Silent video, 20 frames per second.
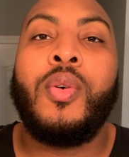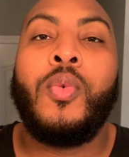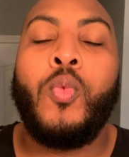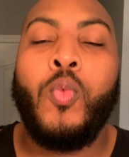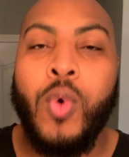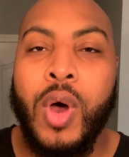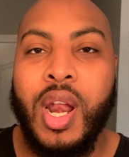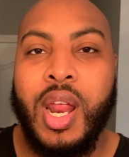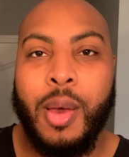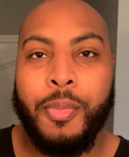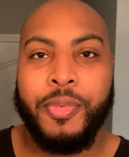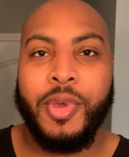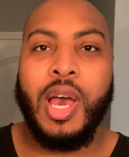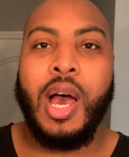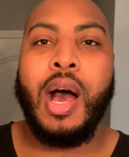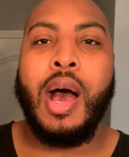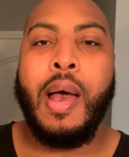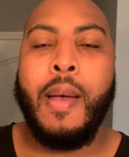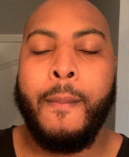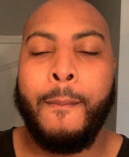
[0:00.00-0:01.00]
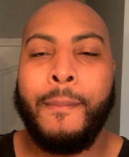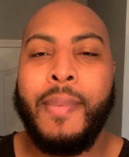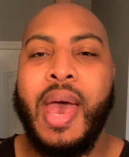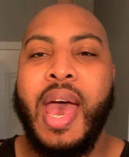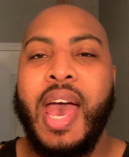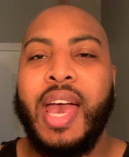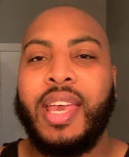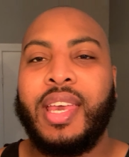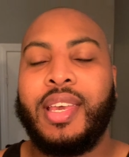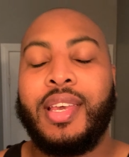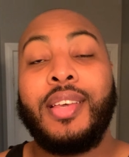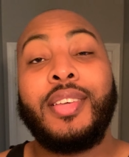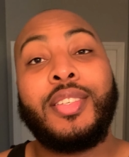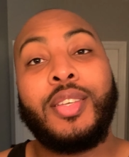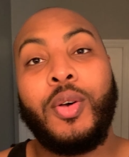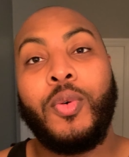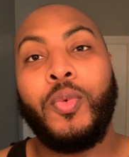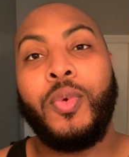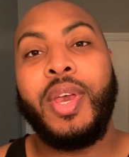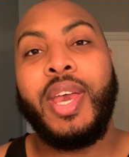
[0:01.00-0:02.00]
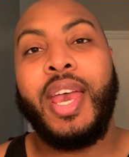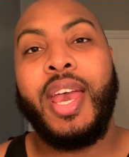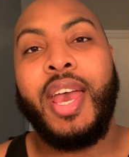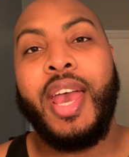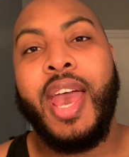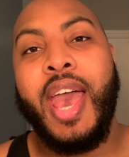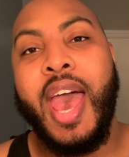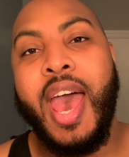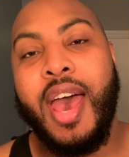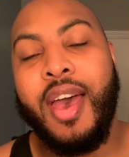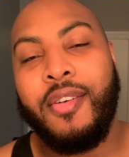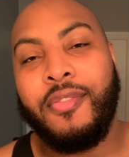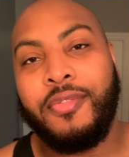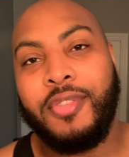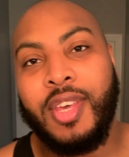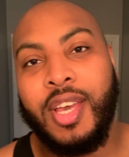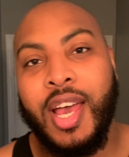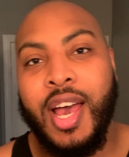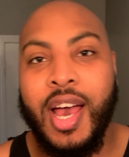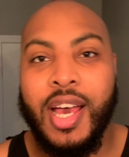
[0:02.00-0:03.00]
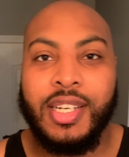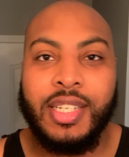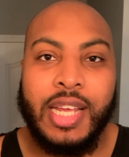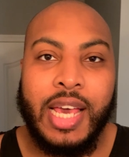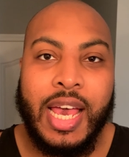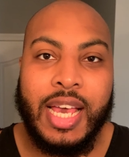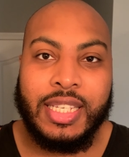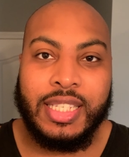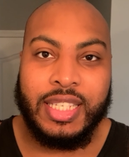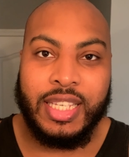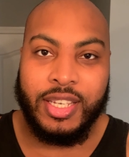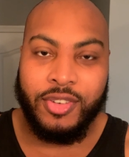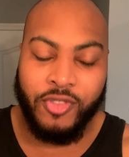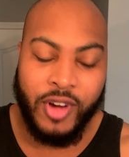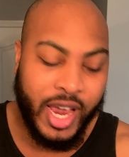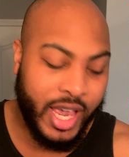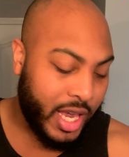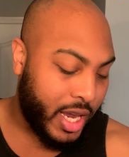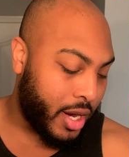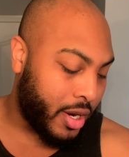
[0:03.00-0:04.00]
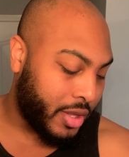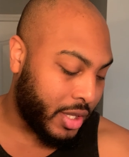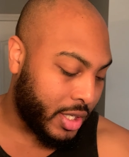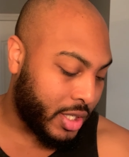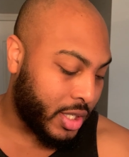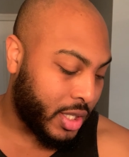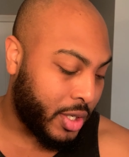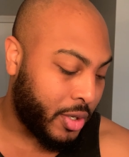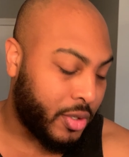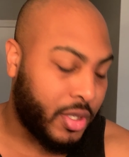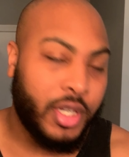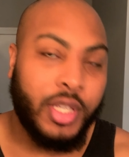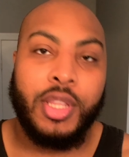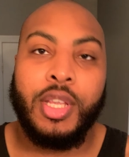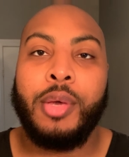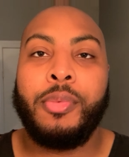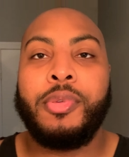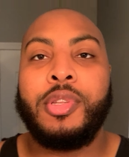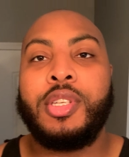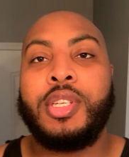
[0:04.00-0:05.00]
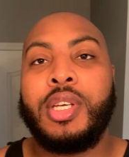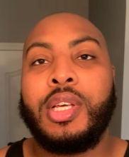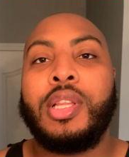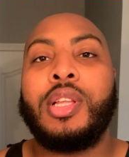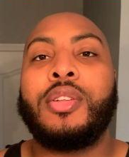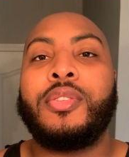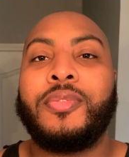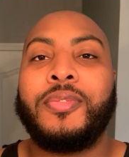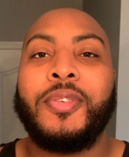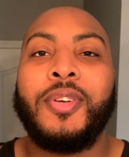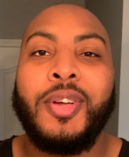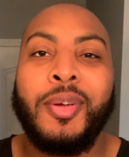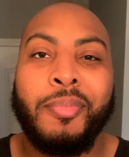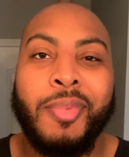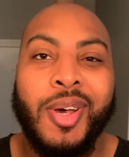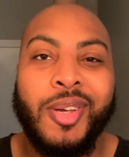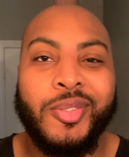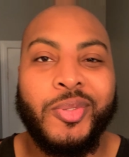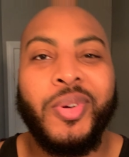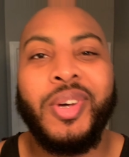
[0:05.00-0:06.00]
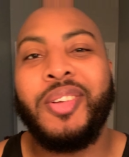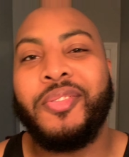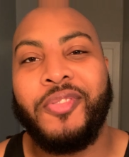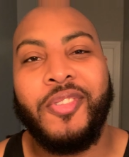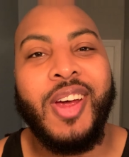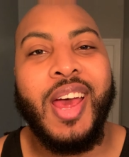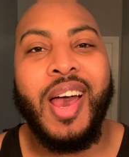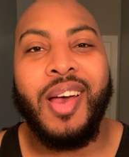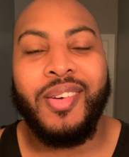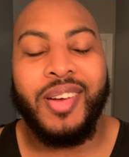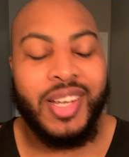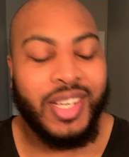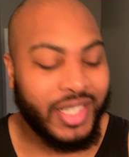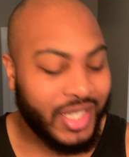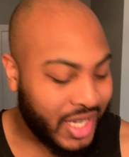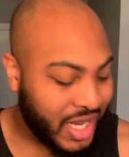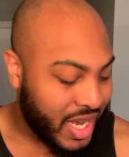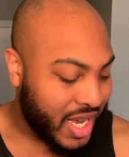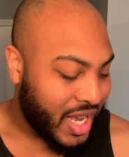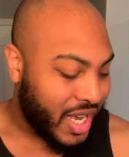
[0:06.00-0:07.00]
What up, y'all? I'm back. So we have the contacts right here in the solution. They've been chilling for about 24 hours.